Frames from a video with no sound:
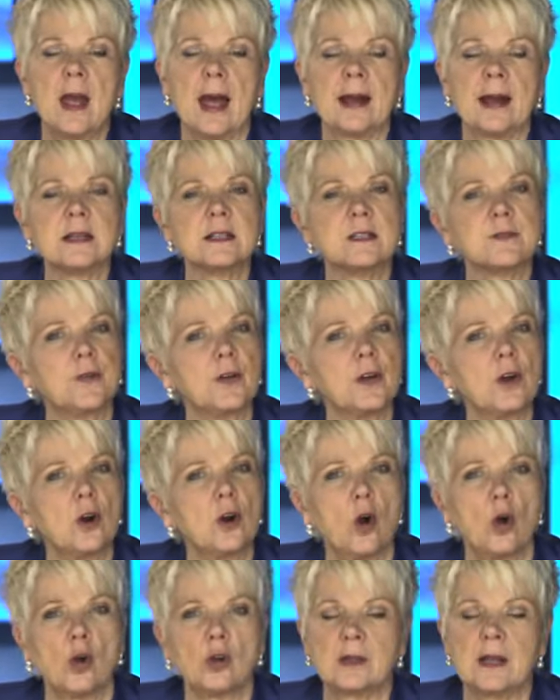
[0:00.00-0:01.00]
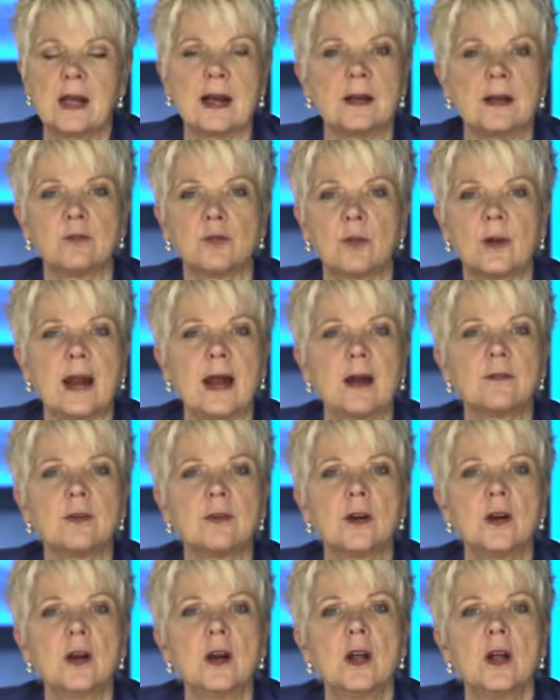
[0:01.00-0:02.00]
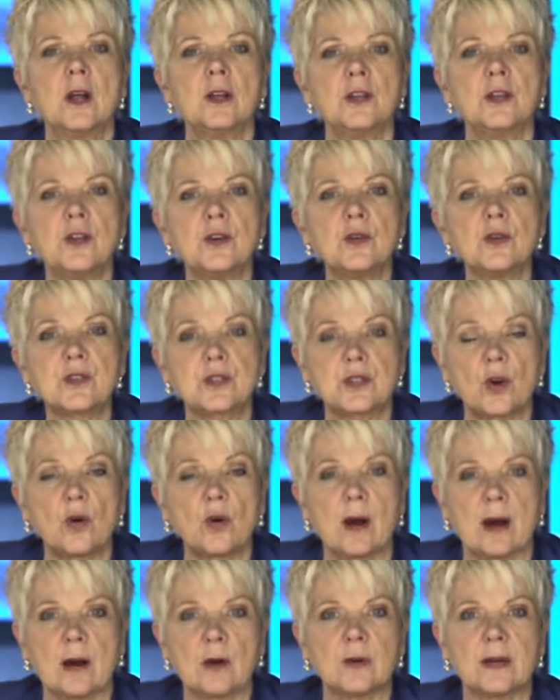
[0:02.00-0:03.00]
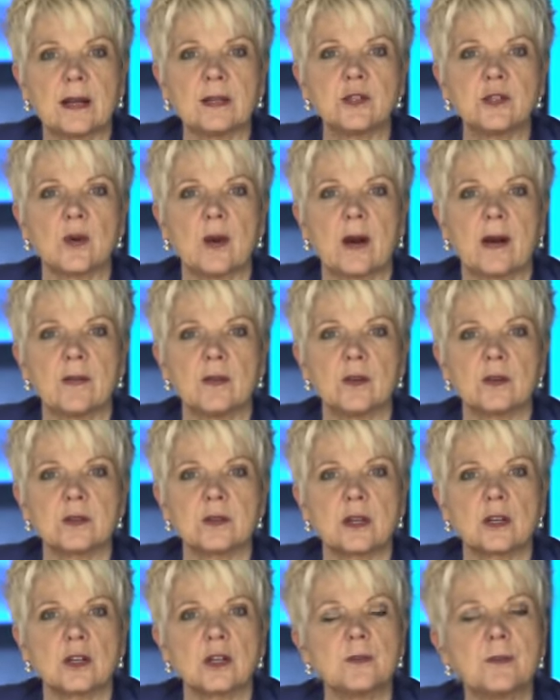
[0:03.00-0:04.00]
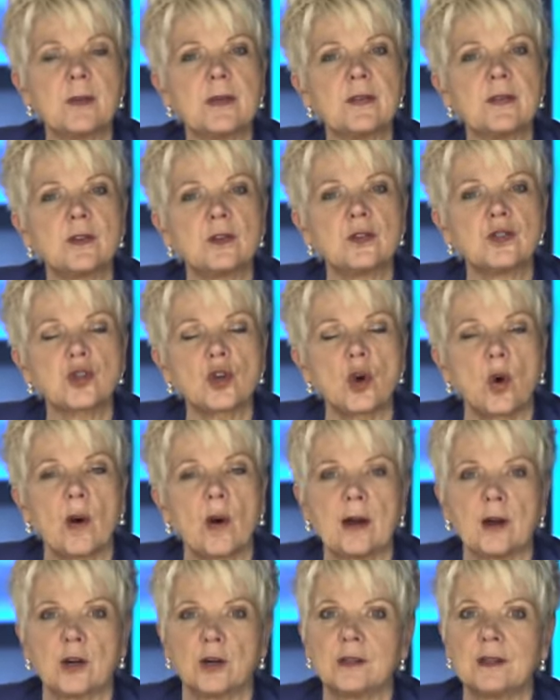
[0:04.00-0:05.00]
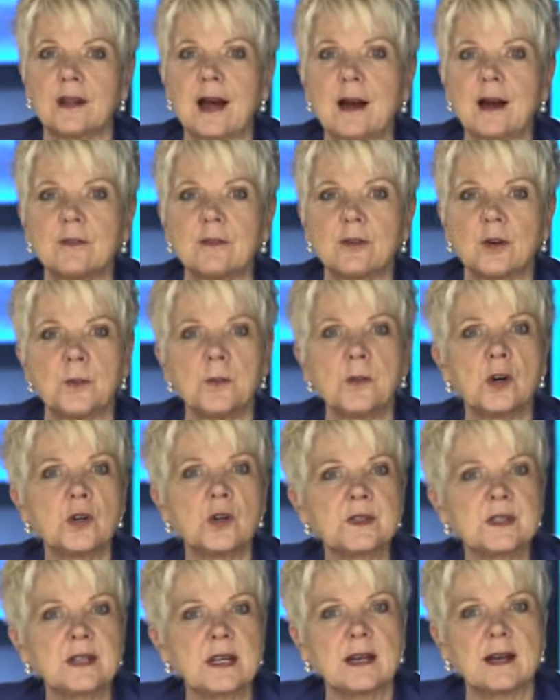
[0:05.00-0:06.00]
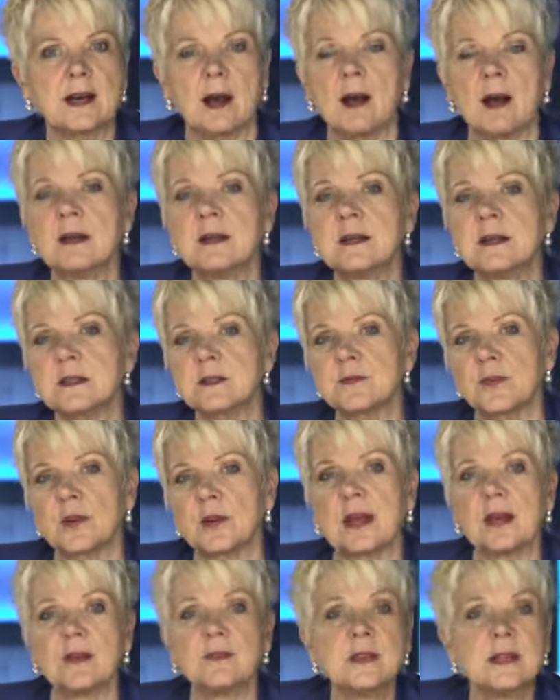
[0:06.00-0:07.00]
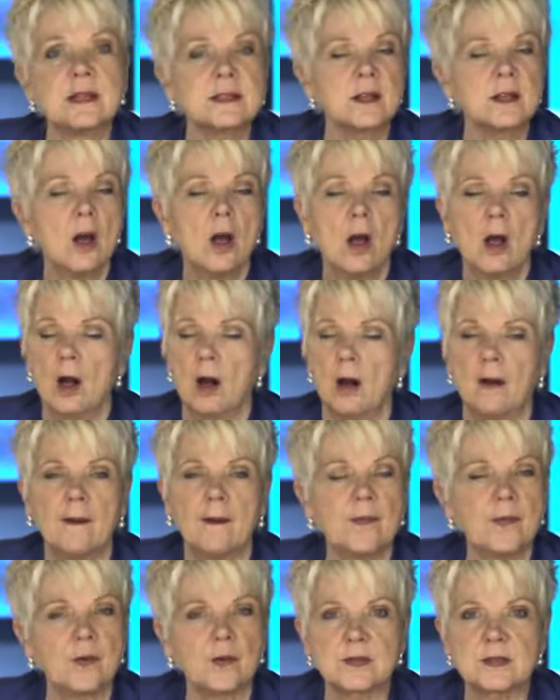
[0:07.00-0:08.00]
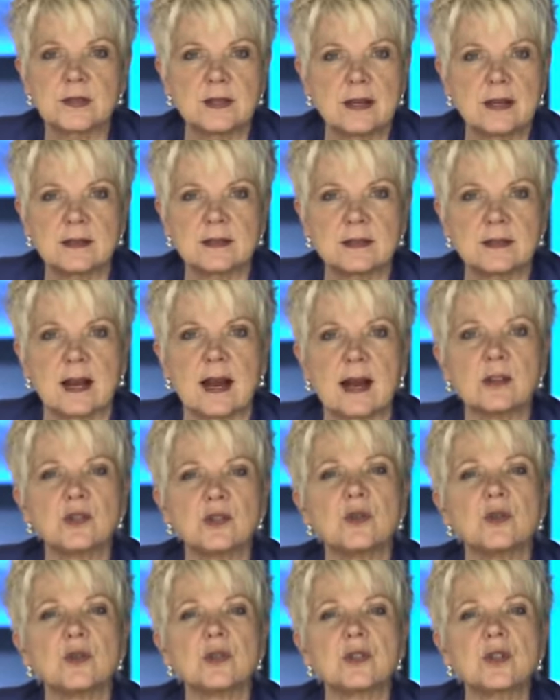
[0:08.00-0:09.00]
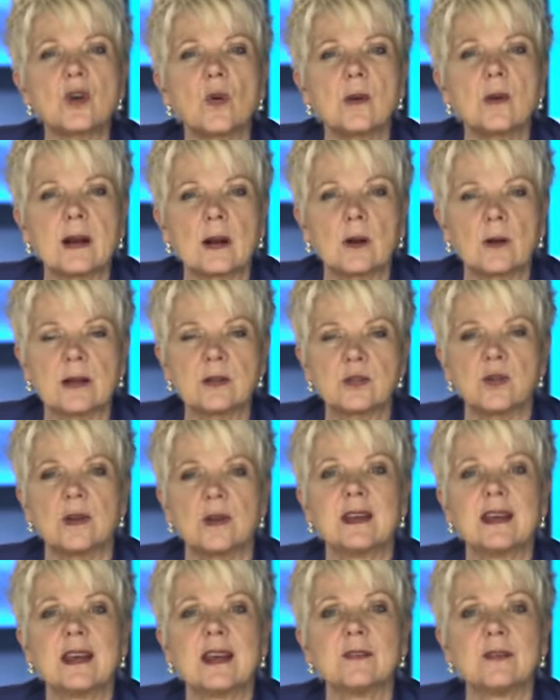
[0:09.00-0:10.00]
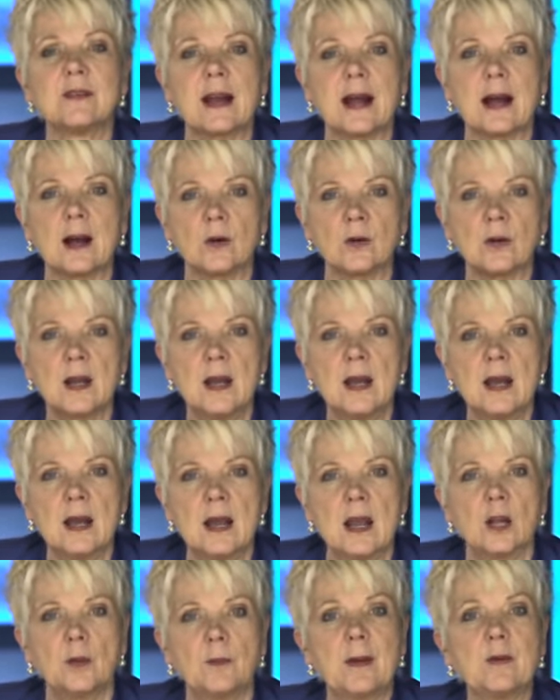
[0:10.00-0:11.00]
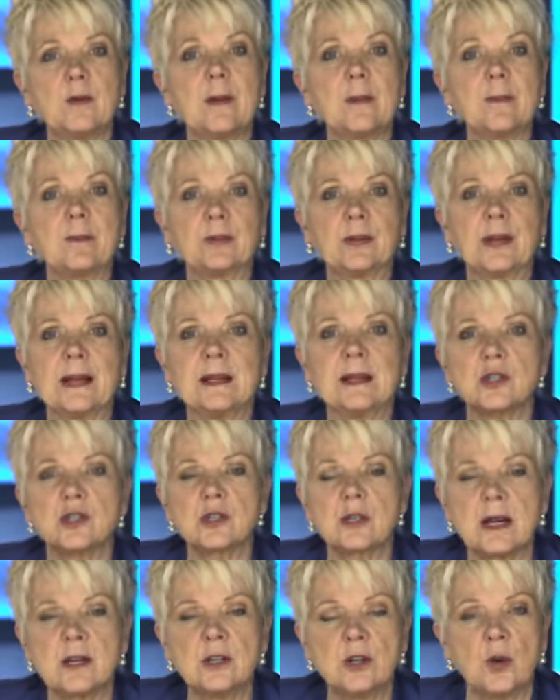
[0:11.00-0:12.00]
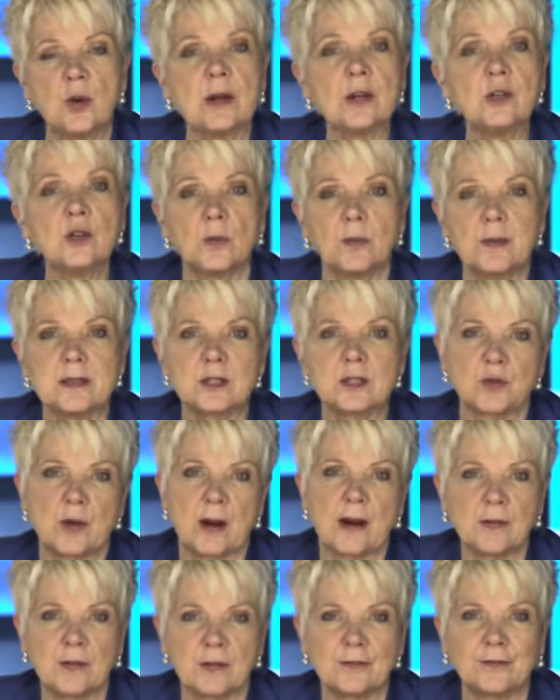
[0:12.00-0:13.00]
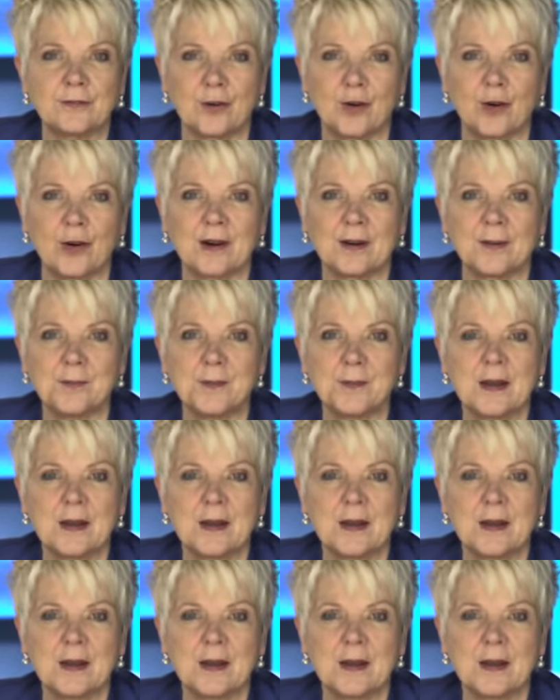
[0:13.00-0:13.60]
And it's for your whole life, whatever you sow out into others. It could be joy or love or mercy, kindness, forgiveness, all those things. That as you sow it out, as you give it out, it'll be replenished in you and you'll be strengthened for it.